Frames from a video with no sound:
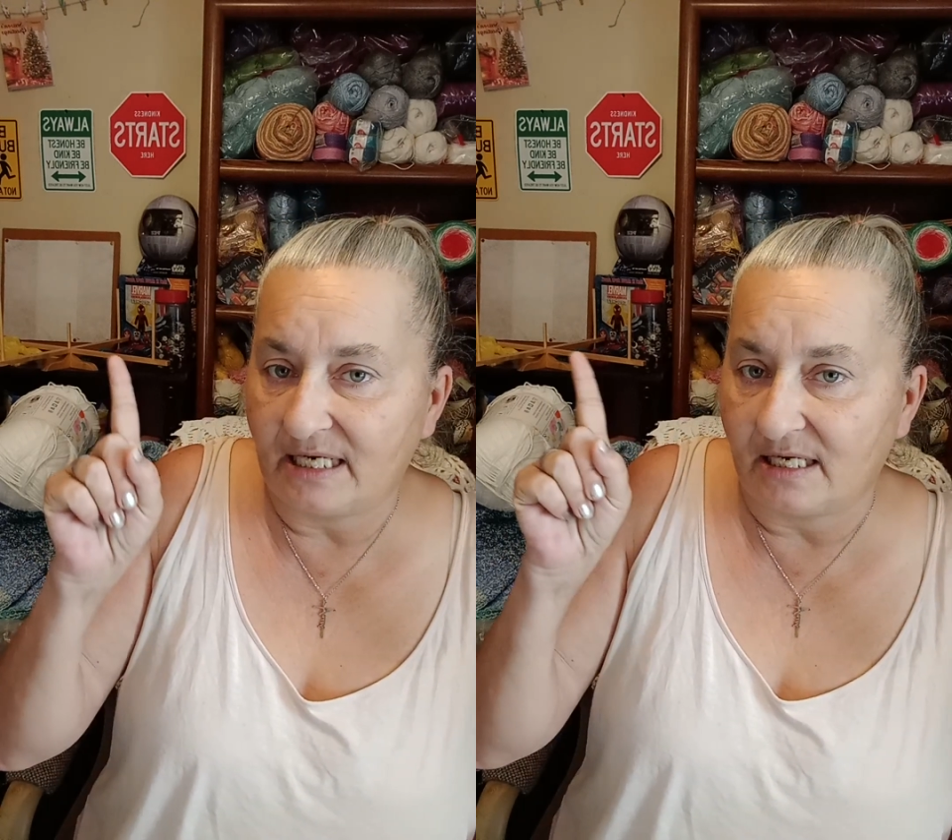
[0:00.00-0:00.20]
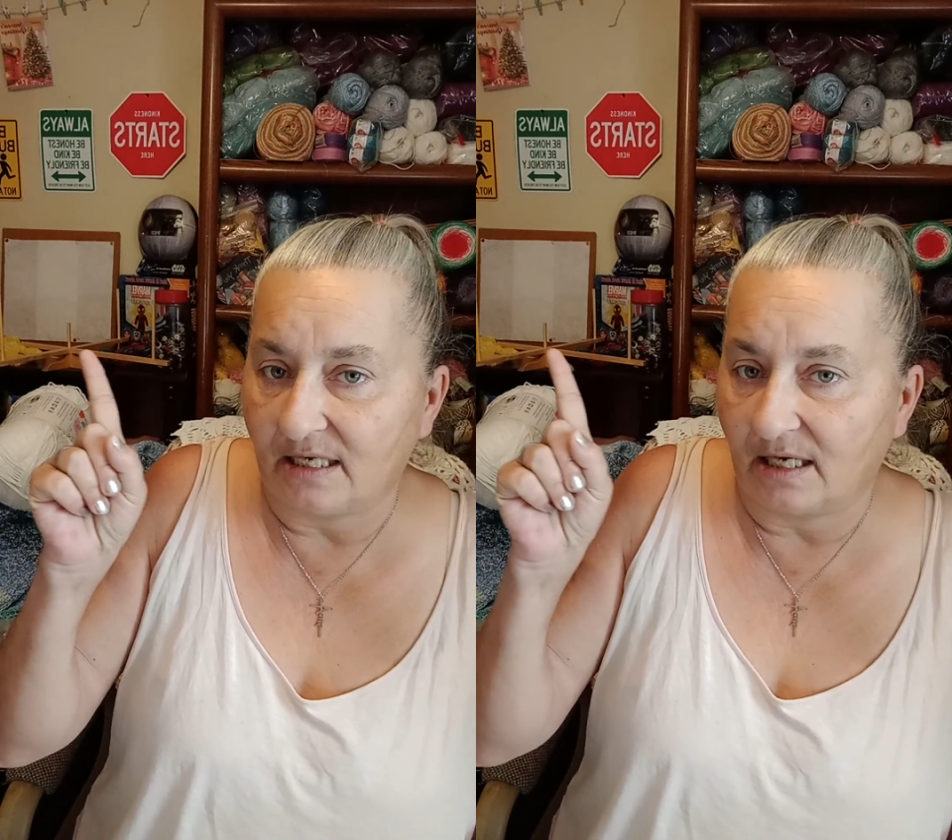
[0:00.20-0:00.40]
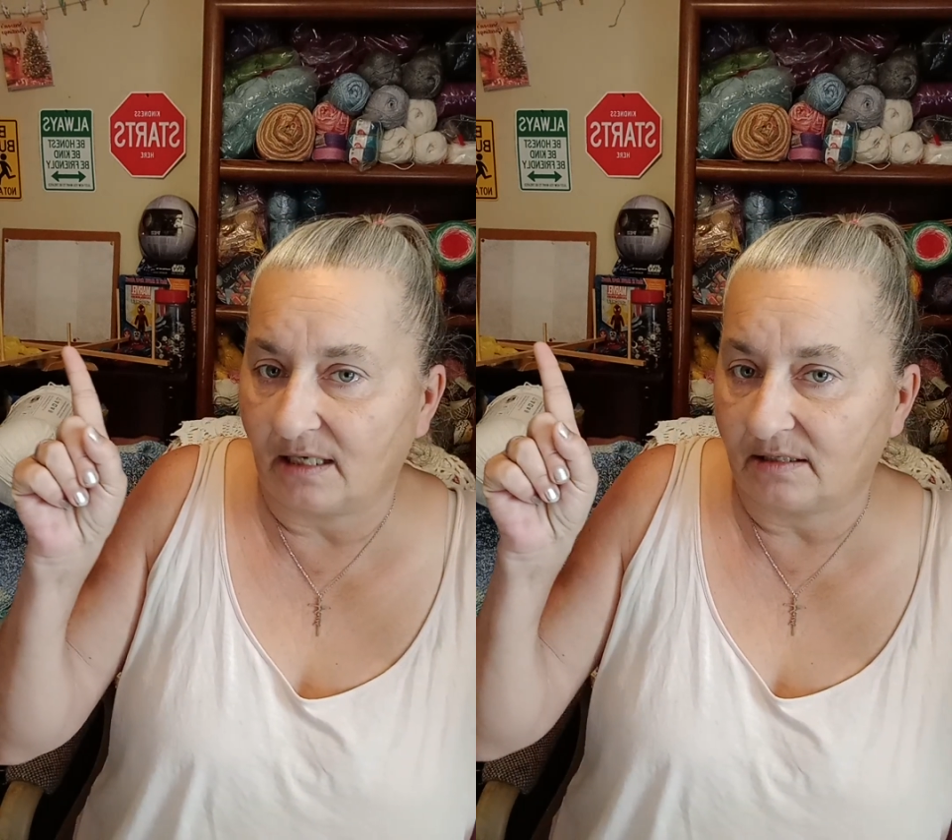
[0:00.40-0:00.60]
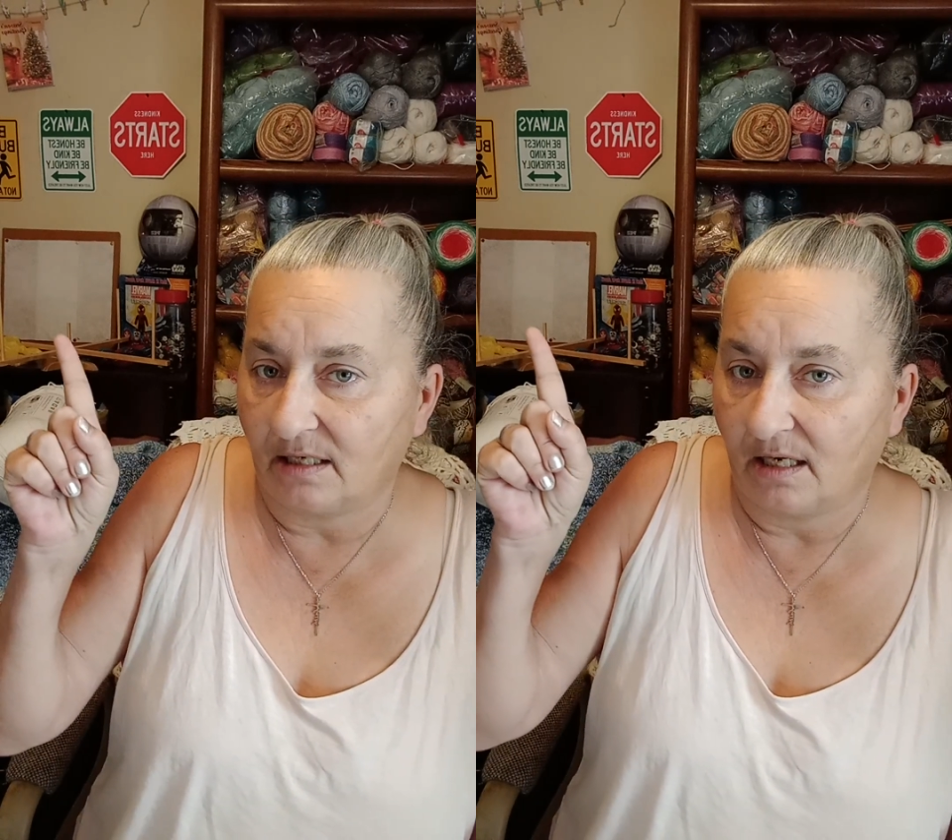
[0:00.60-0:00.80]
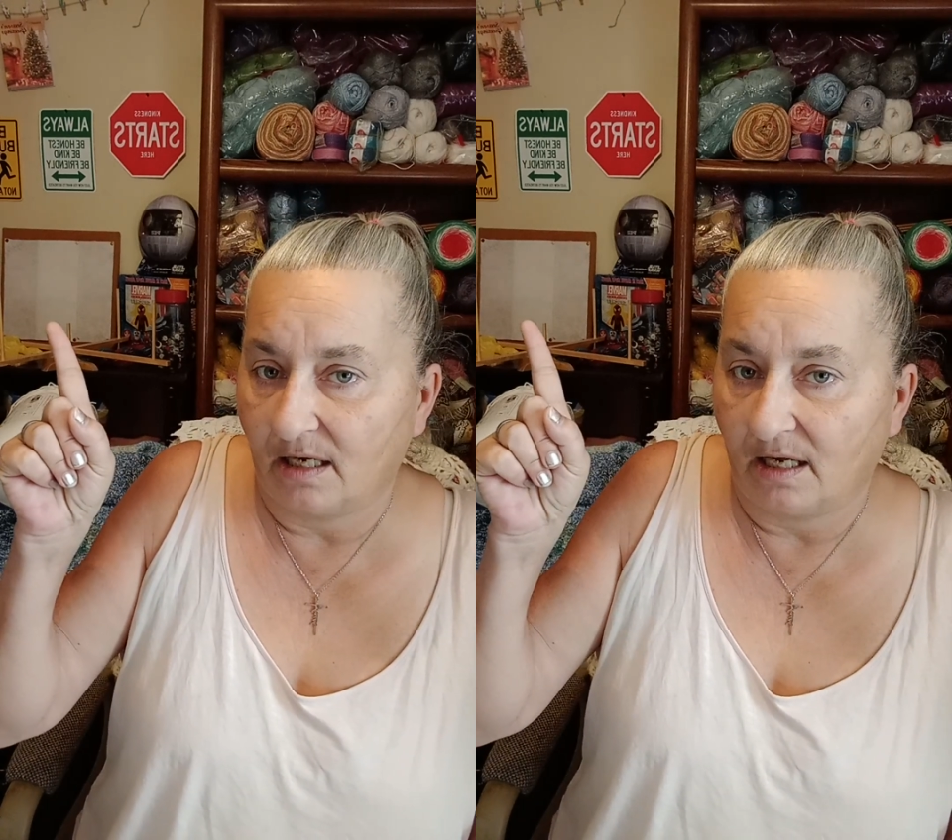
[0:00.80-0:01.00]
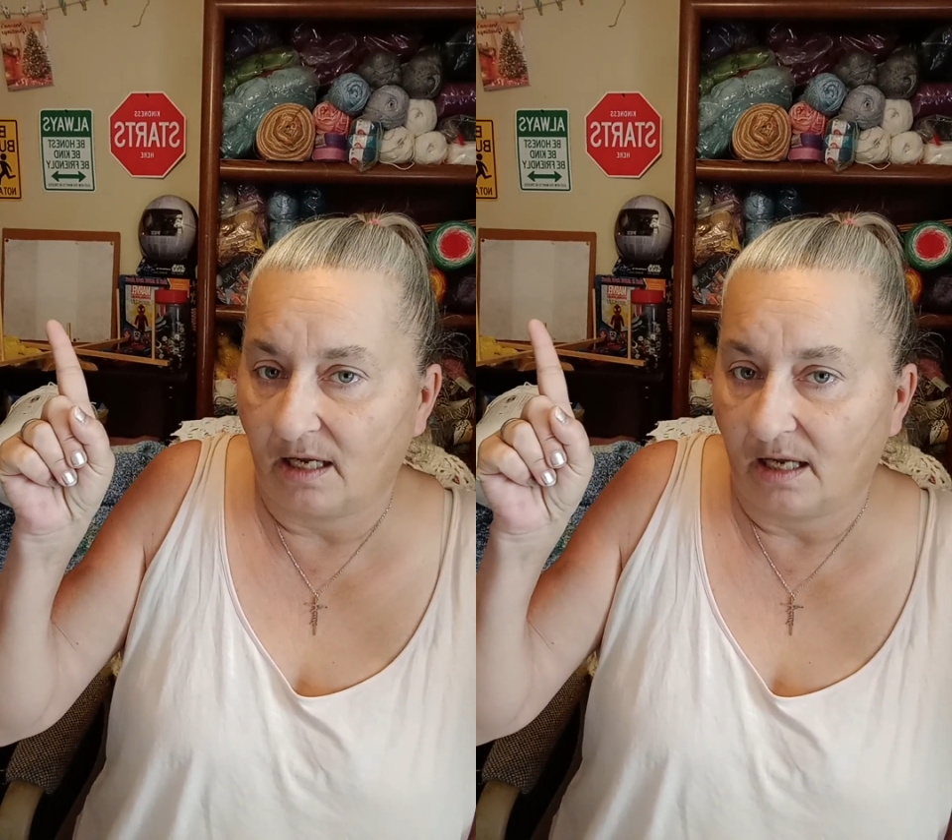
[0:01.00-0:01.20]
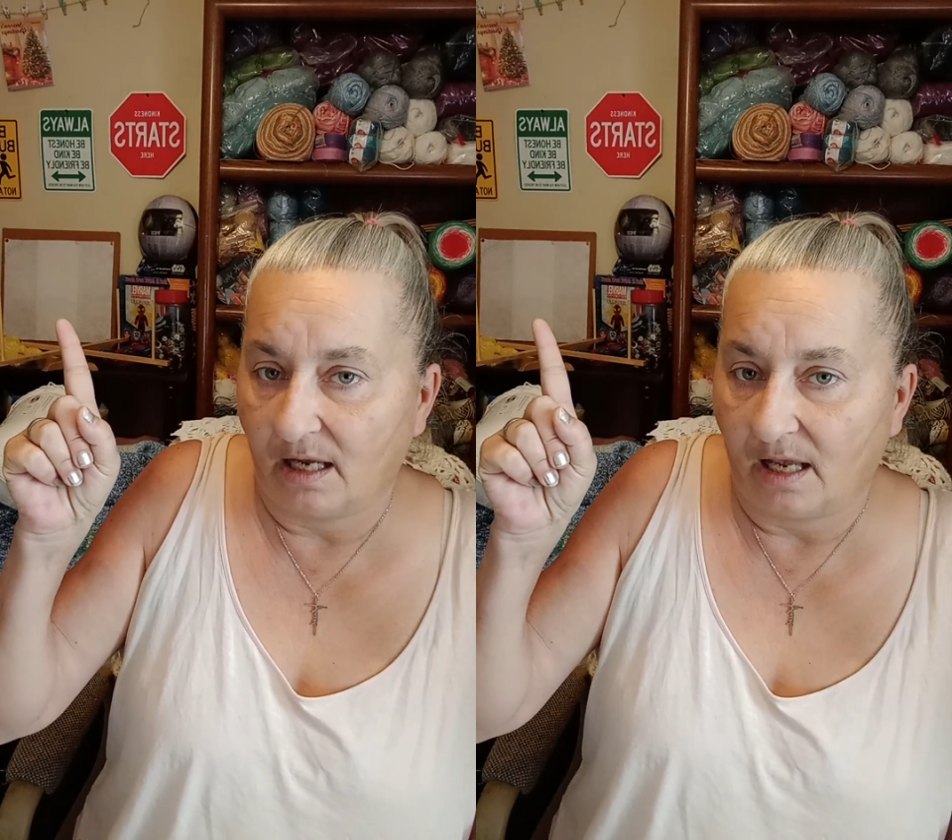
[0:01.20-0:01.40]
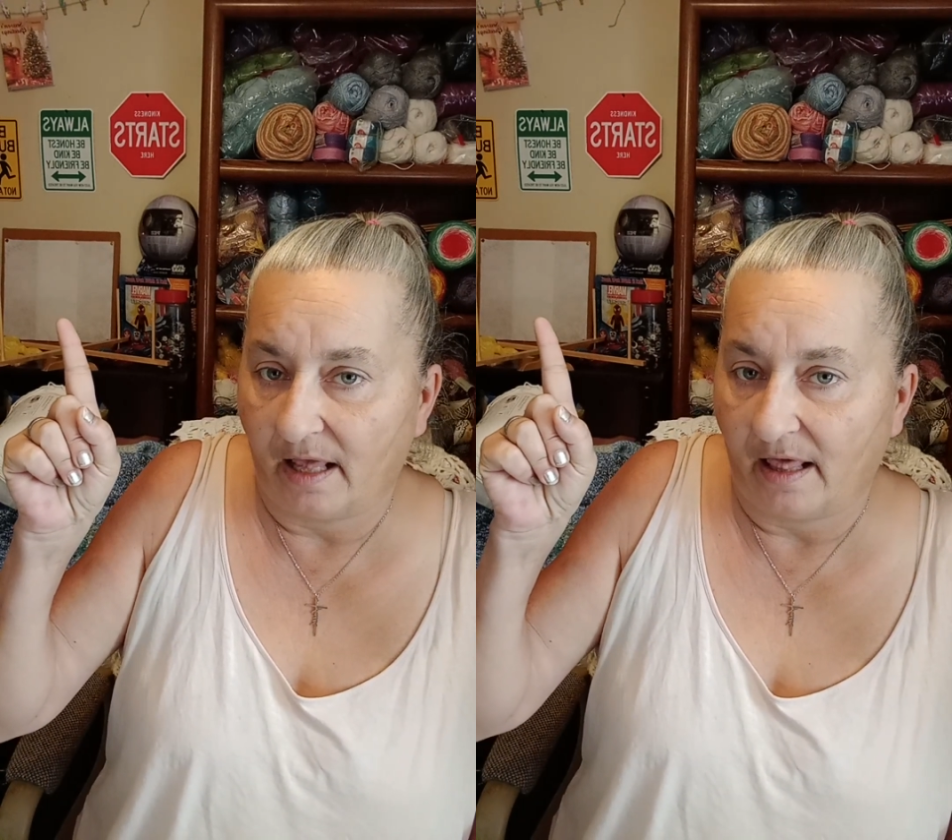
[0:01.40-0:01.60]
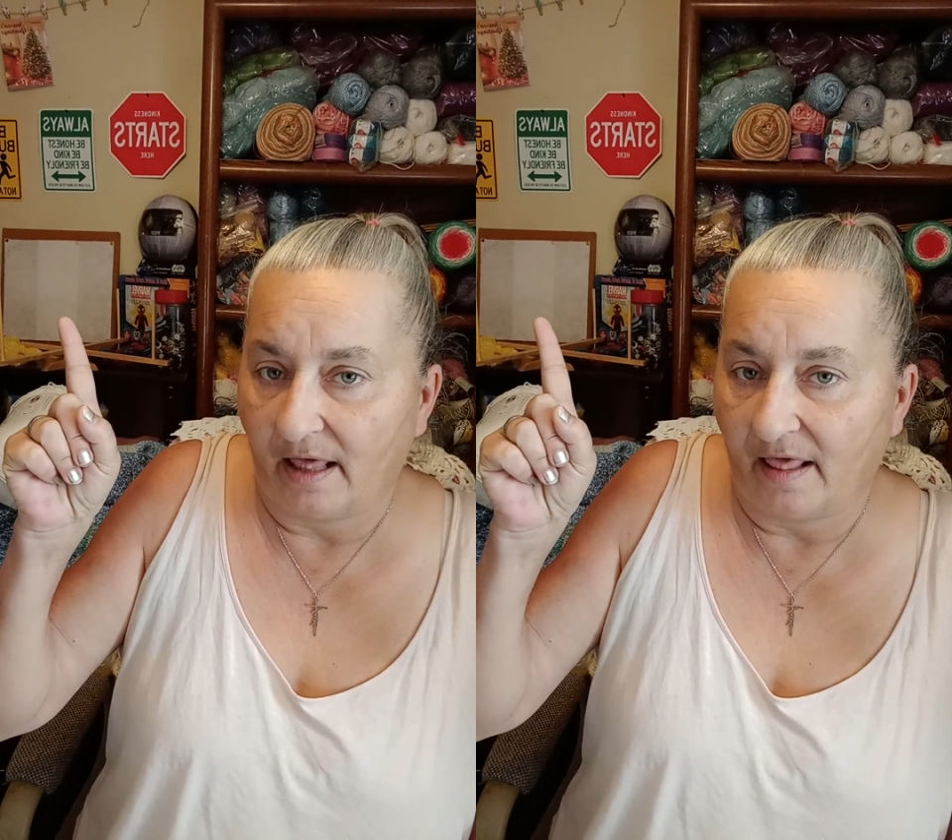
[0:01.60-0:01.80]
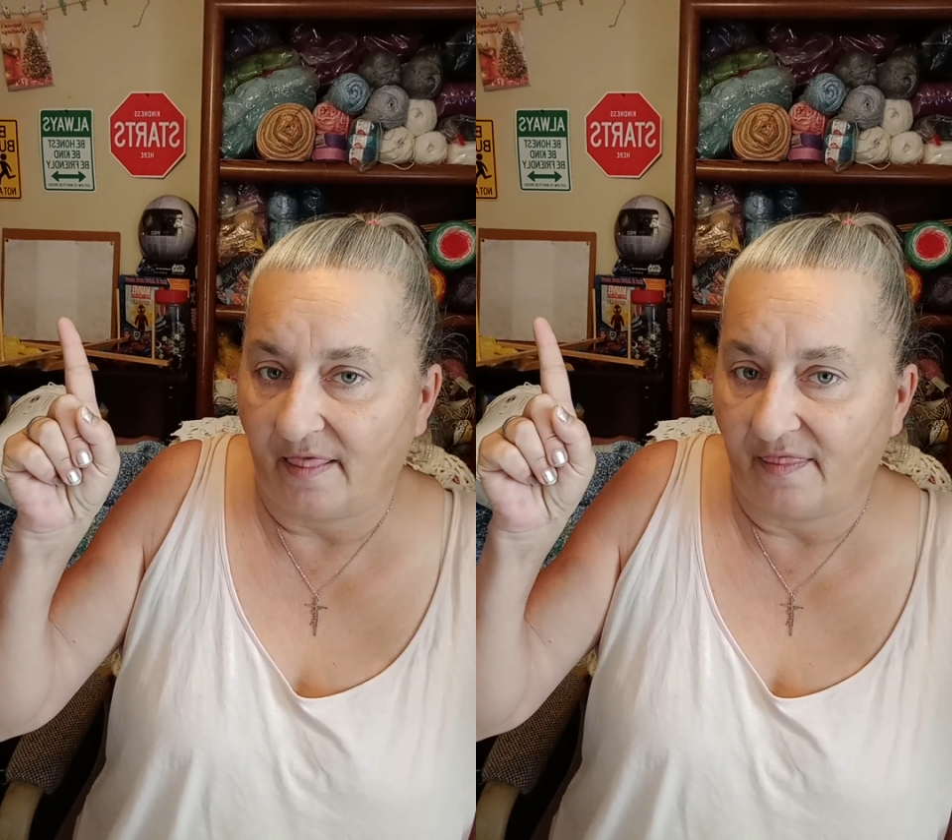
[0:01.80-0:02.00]
get
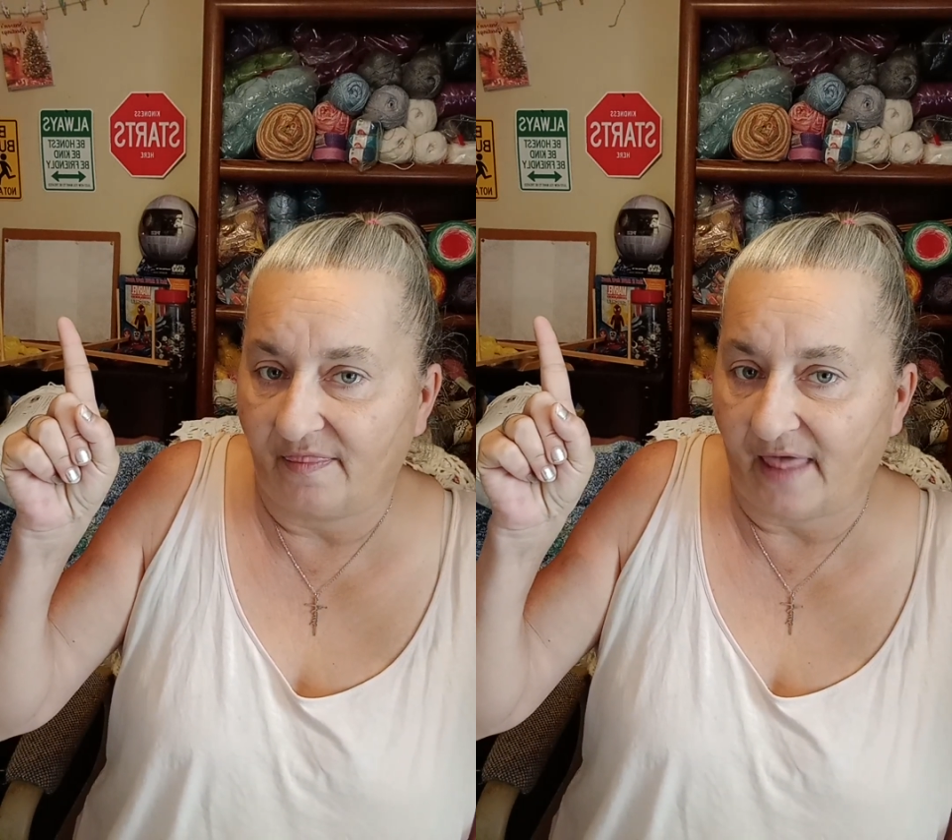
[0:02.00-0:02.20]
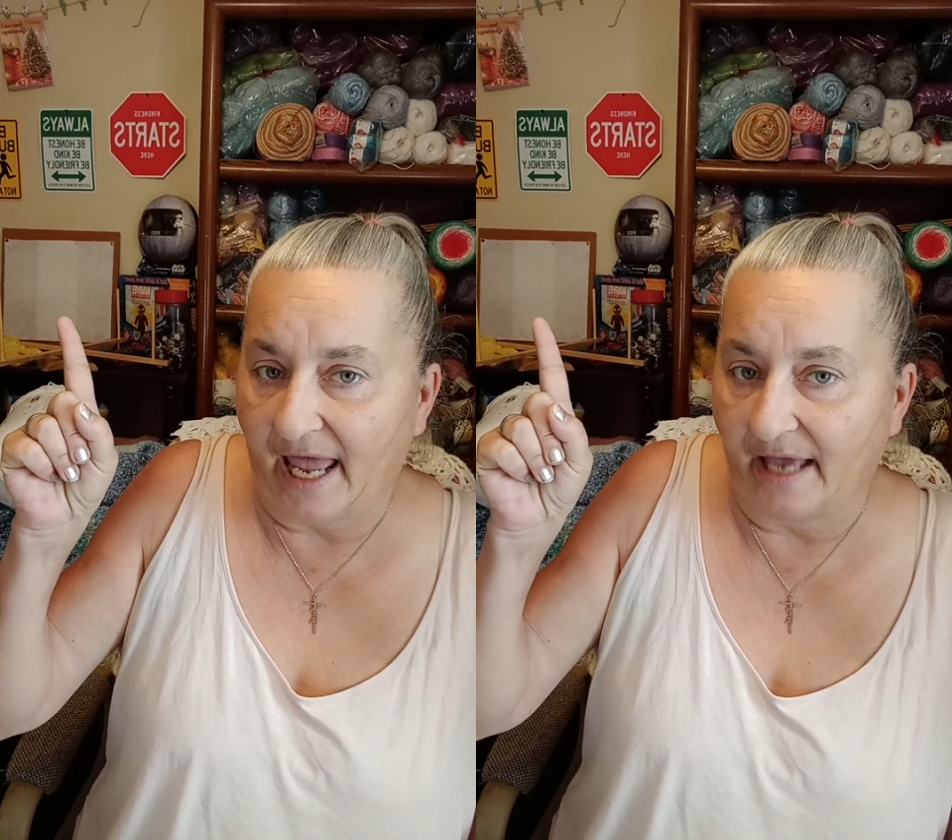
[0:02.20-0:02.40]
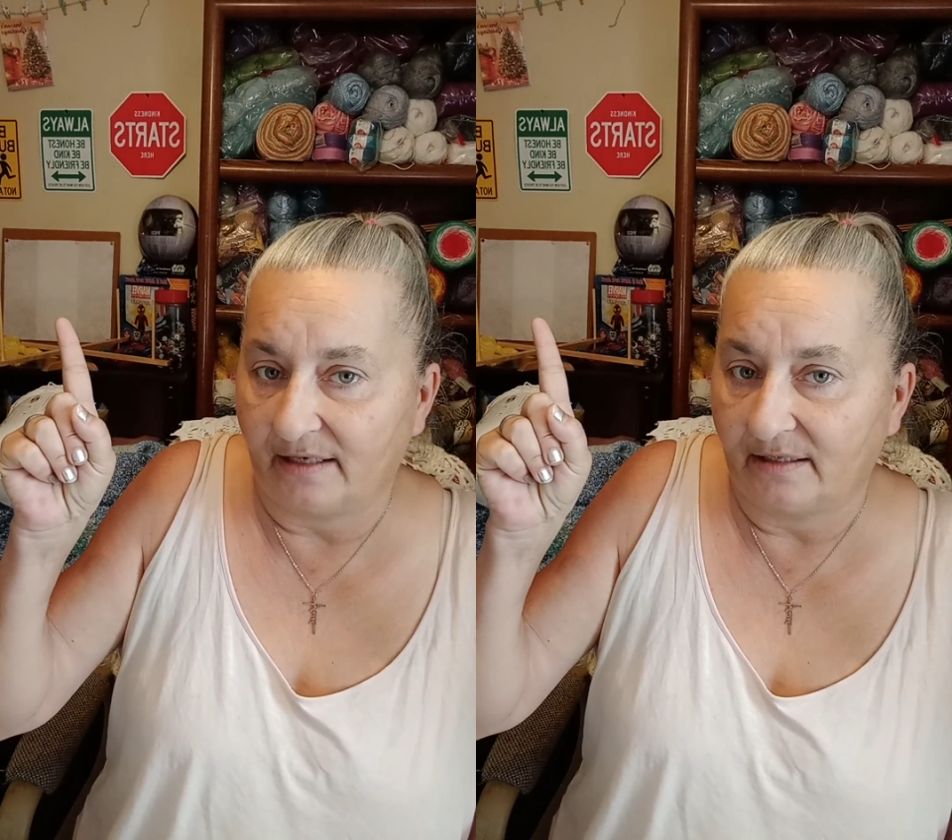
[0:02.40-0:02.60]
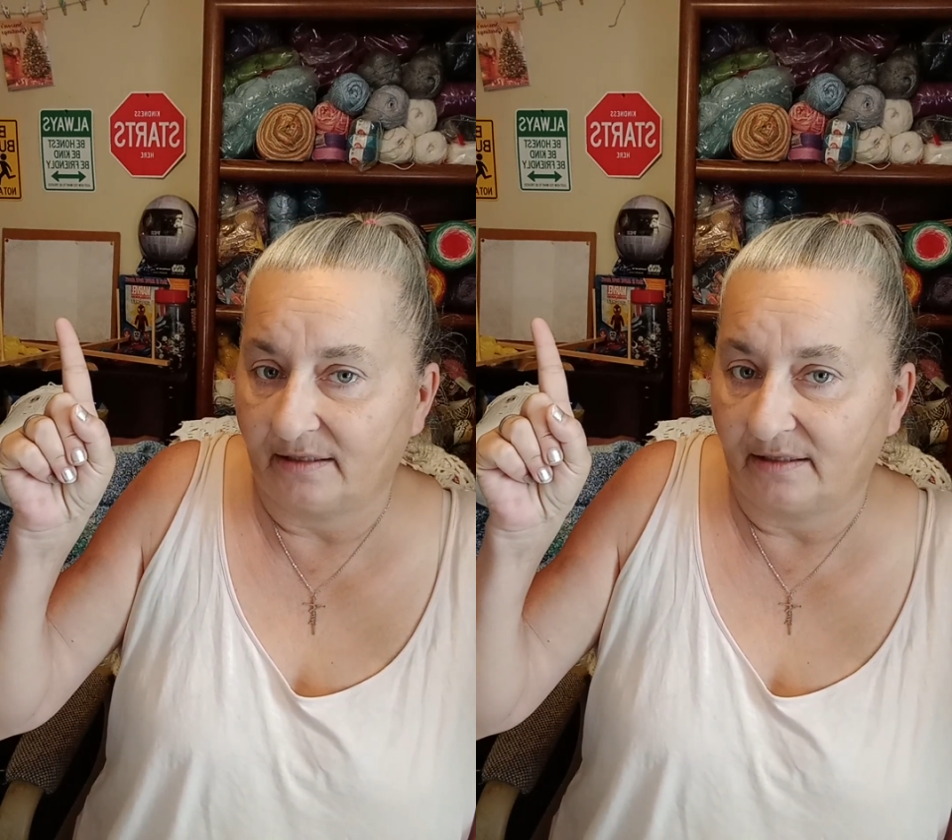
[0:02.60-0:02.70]
that.